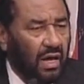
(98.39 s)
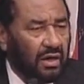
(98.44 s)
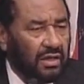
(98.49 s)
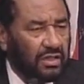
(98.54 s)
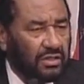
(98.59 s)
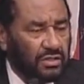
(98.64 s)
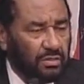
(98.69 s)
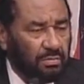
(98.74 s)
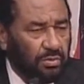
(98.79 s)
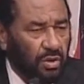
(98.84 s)

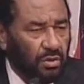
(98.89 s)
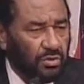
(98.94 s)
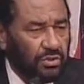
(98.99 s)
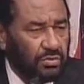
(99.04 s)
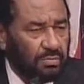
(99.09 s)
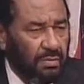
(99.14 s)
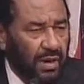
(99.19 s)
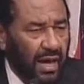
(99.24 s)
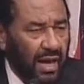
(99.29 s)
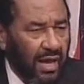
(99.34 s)
is
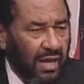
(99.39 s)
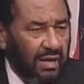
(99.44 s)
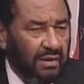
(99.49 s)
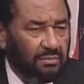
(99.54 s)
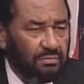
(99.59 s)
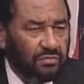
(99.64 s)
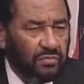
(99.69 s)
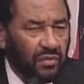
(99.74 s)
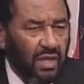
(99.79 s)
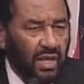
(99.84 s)
approached by
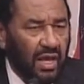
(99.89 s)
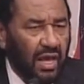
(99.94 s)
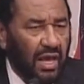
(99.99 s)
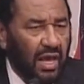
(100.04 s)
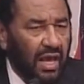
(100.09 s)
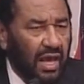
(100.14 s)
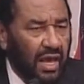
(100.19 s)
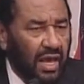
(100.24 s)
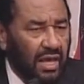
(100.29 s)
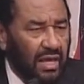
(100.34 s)

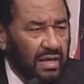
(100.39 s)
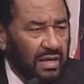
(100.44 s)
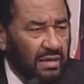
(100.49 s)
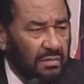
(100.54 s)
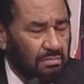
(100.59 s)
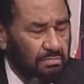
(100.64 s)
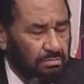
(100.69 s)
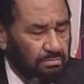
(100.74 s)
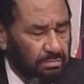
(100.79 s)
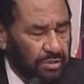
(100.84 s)

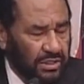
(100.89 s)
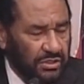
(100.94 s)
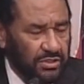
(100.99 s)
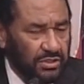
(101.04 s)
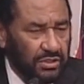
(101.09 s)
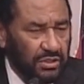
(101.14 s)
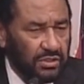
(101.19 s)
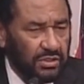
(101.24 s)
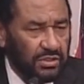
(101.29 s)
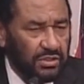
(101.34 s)
a
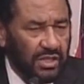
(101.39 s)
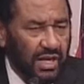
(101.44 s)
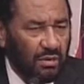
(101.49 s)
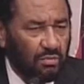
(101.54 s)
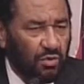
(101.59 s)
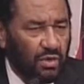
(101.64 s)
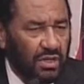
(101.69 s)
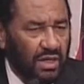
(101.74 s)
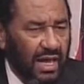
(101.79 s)
business that would